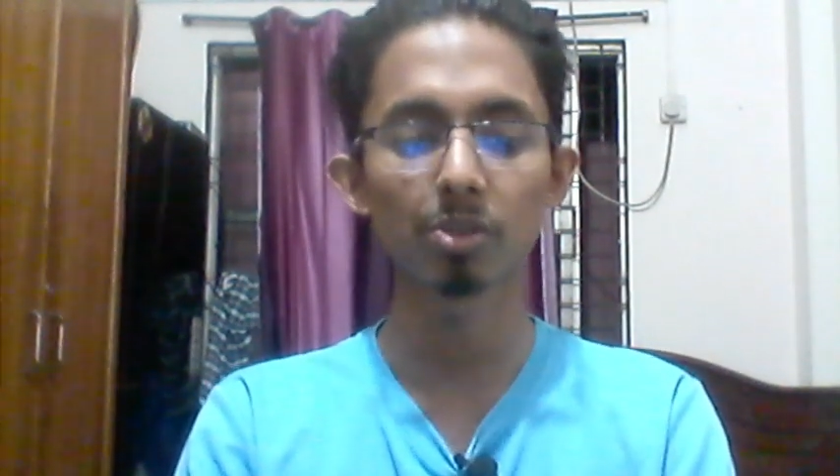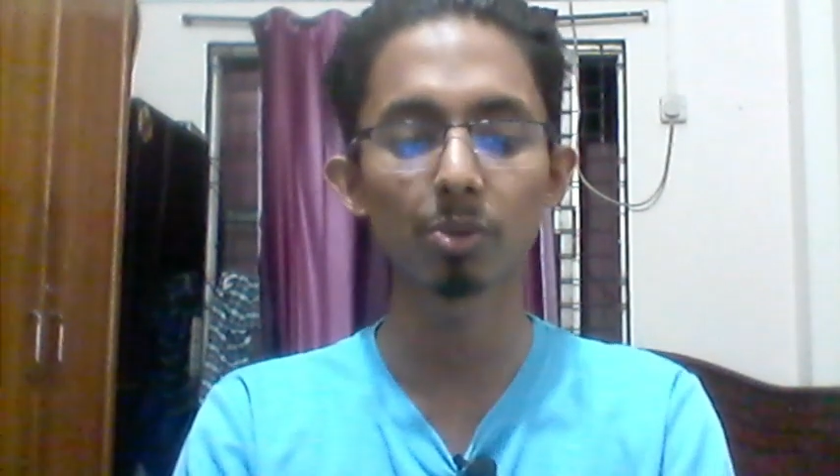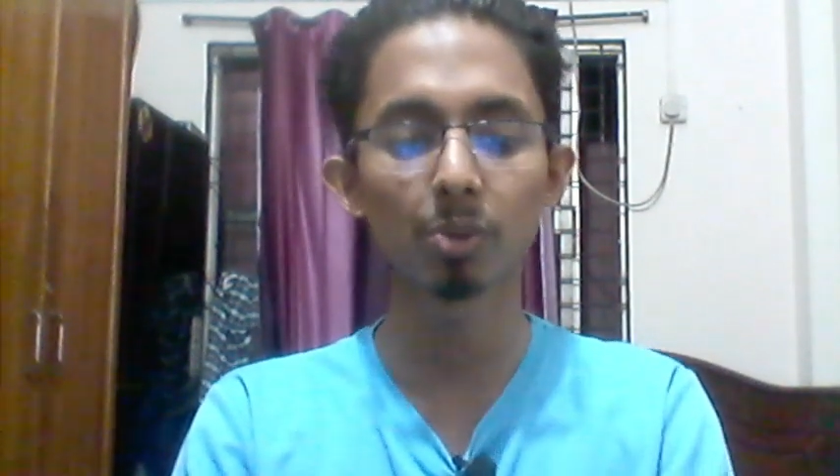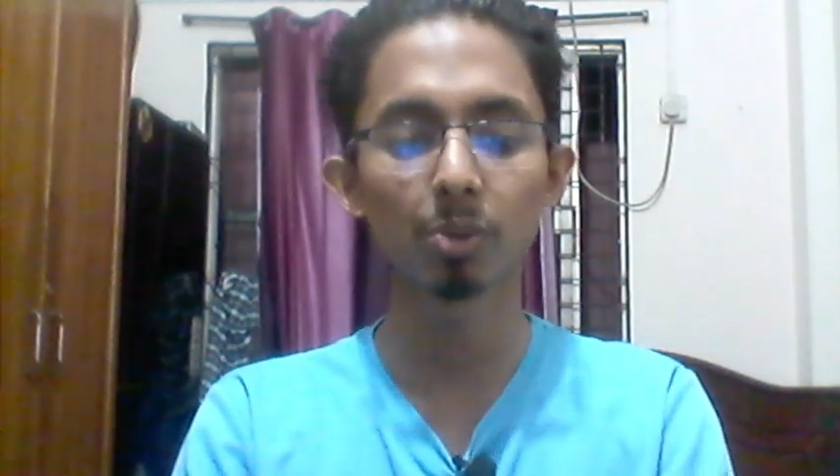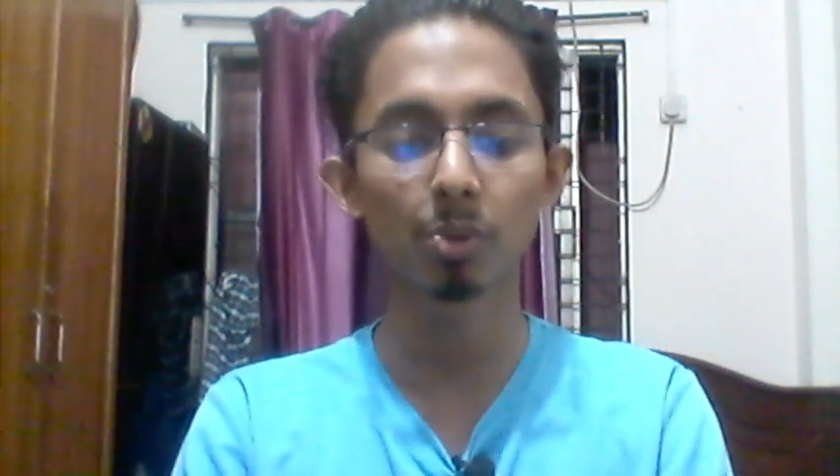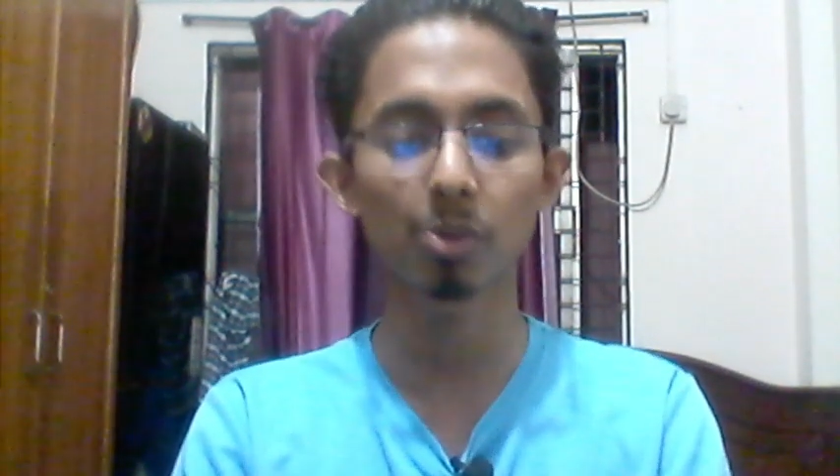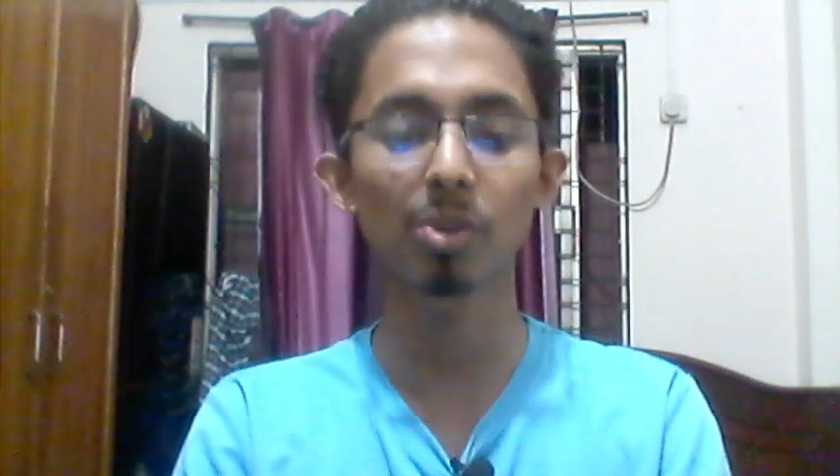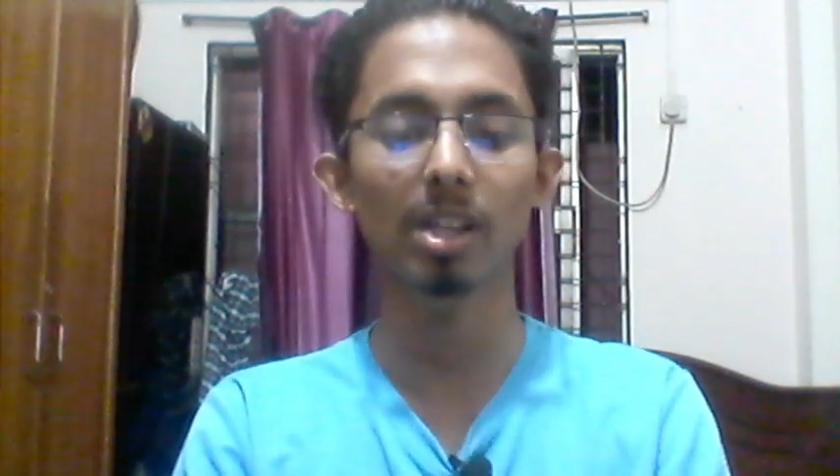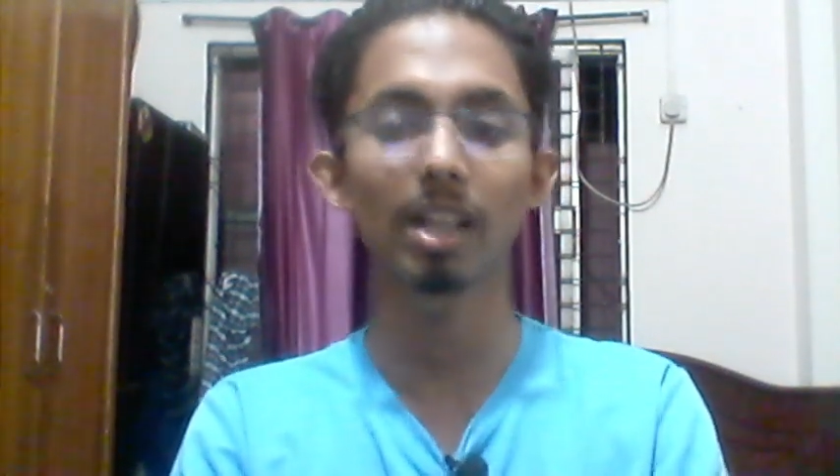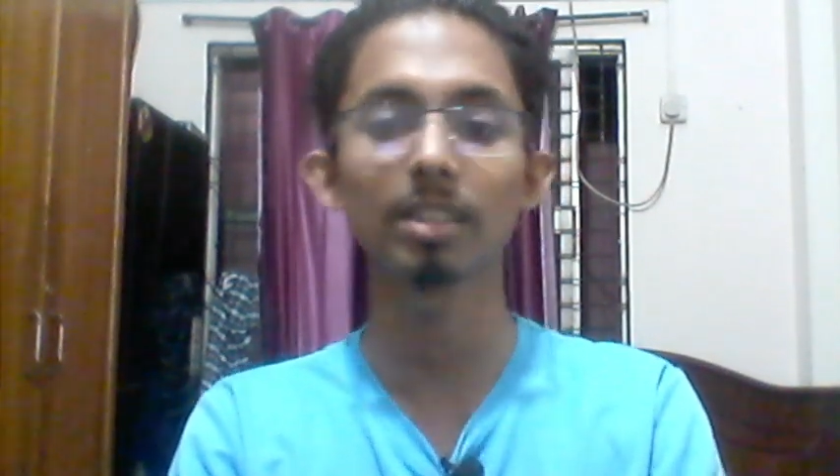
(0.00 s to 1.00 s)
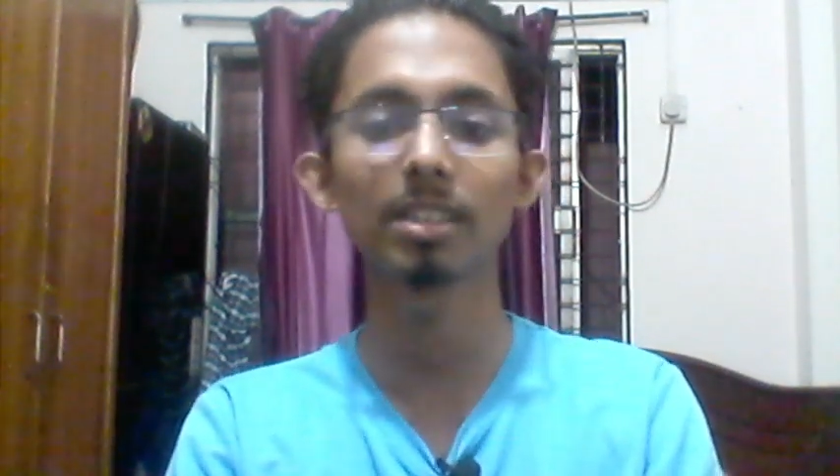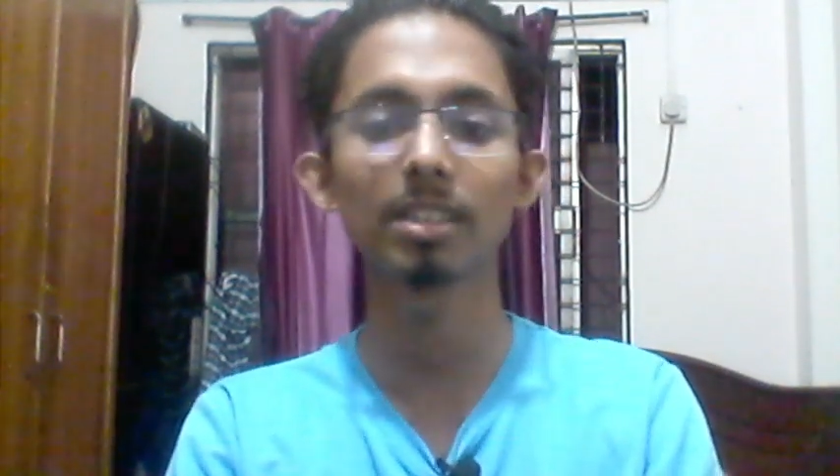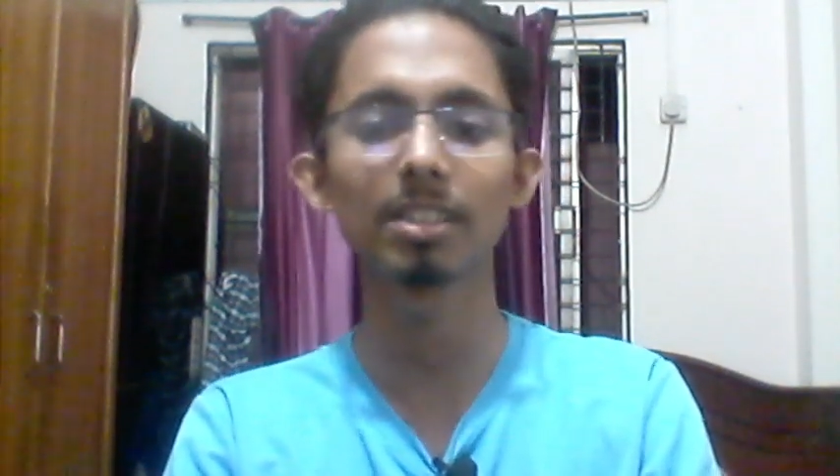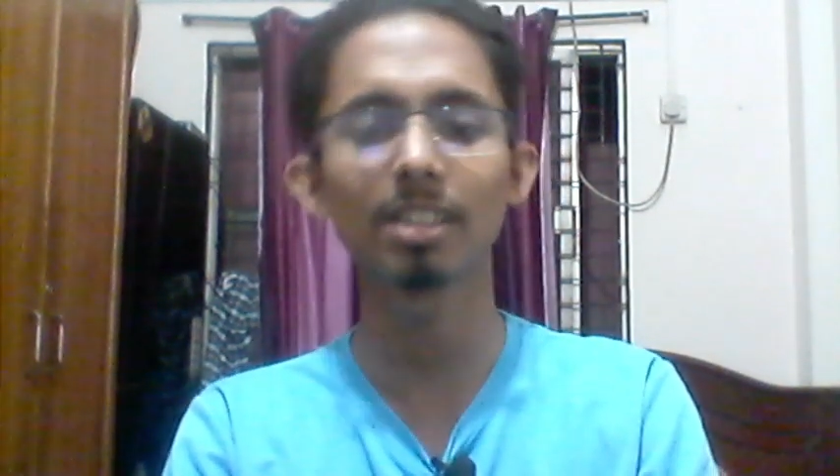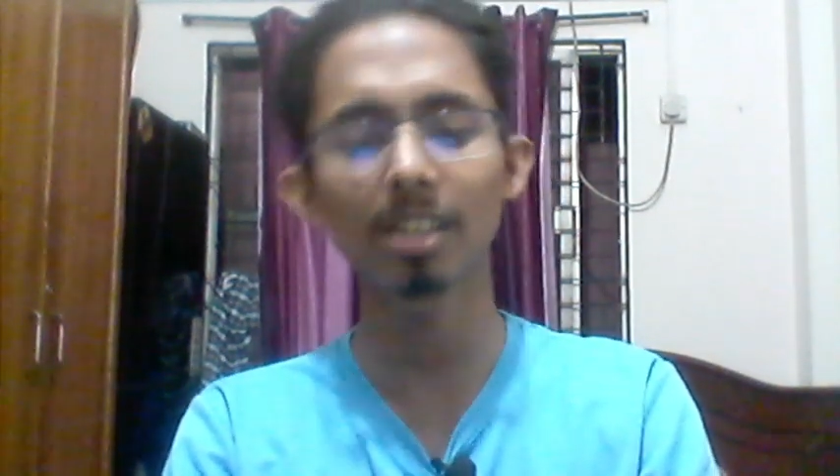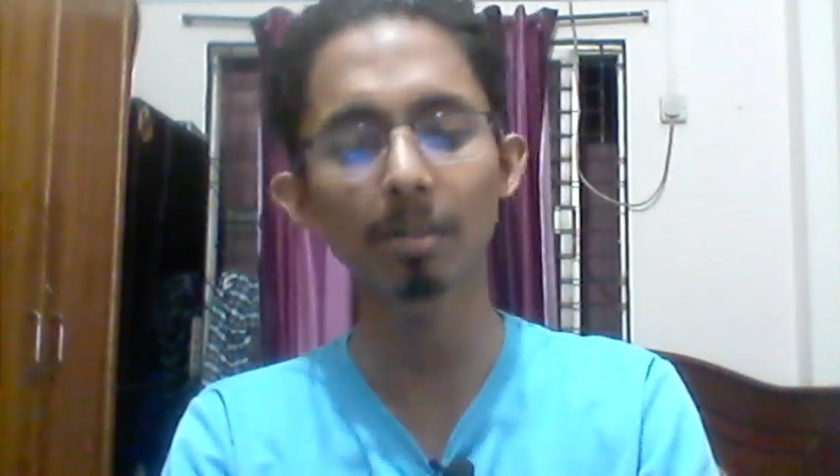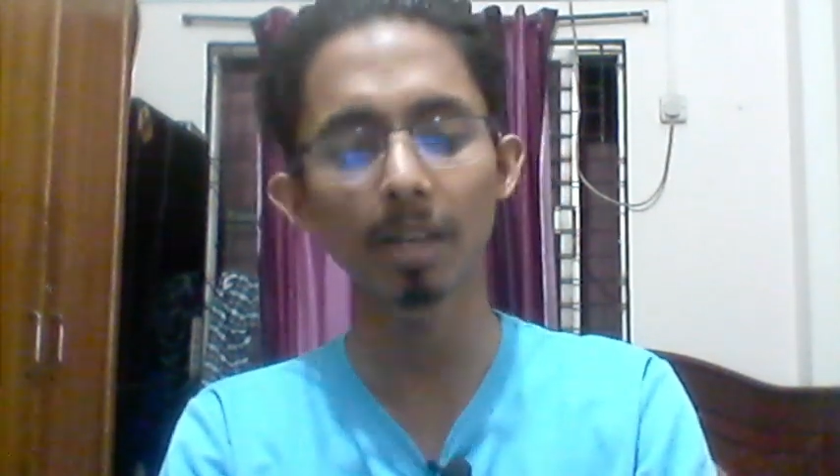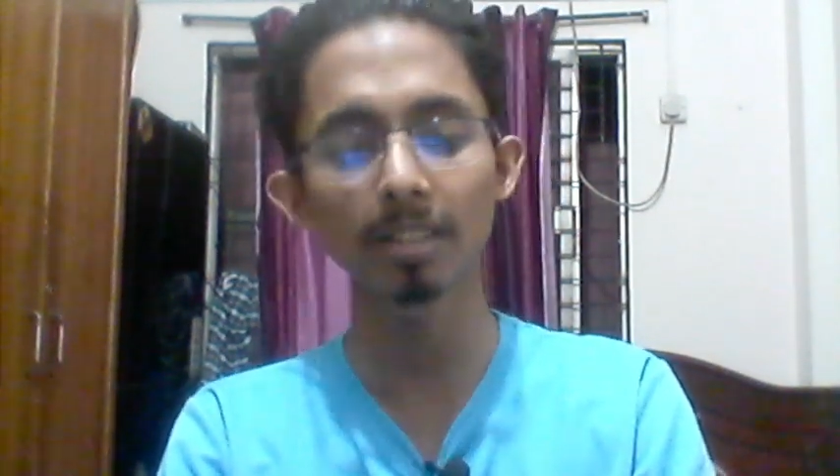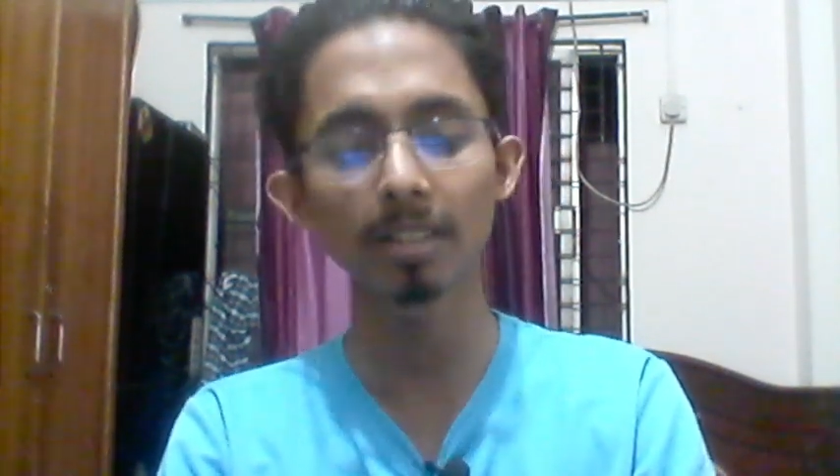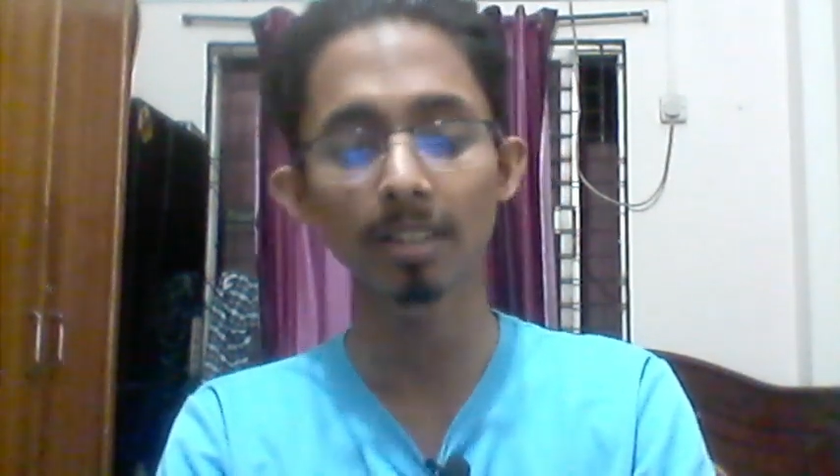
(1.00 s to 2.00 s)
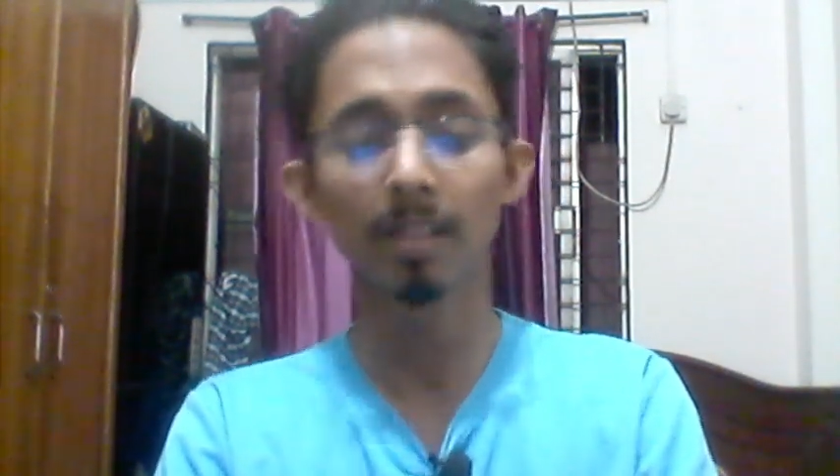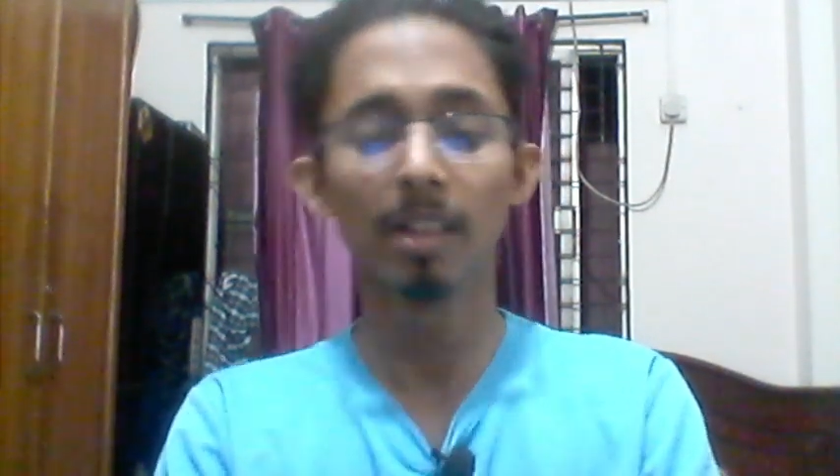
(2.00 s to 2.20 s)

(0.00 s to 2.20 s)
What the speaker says: to total assets determine